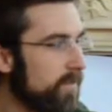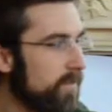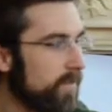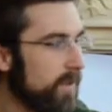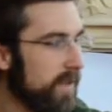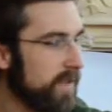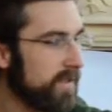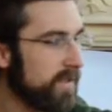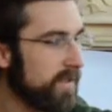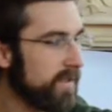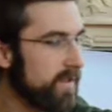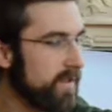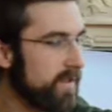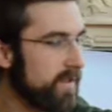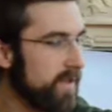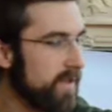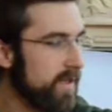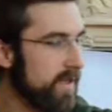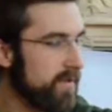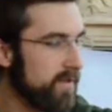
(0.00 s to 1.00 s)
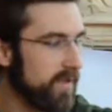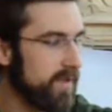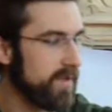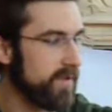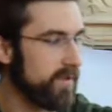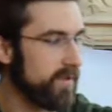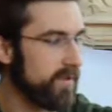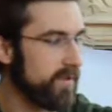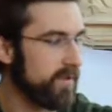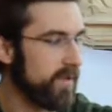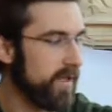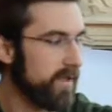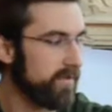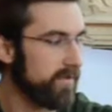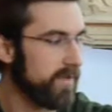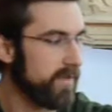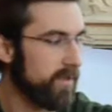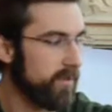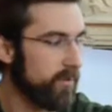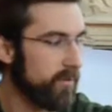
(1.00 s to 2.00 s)
but I think it's a good kind
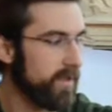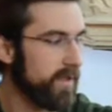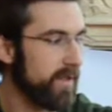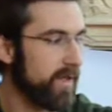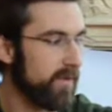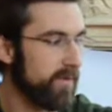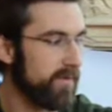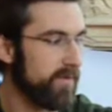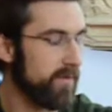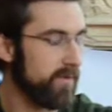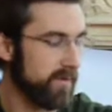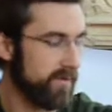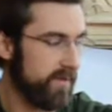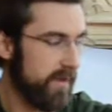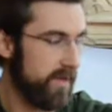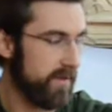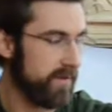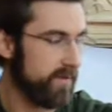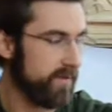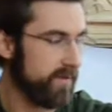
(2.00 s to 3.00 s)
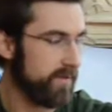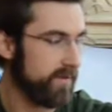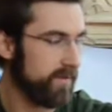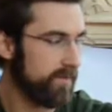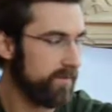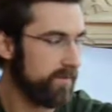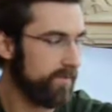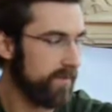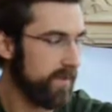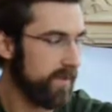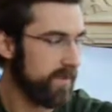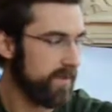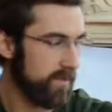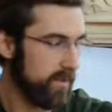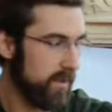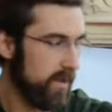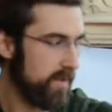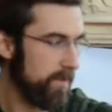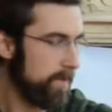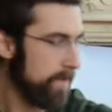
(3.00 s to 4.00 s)
of summary of those values as
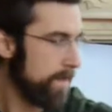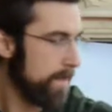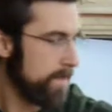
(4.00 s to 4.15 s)
well.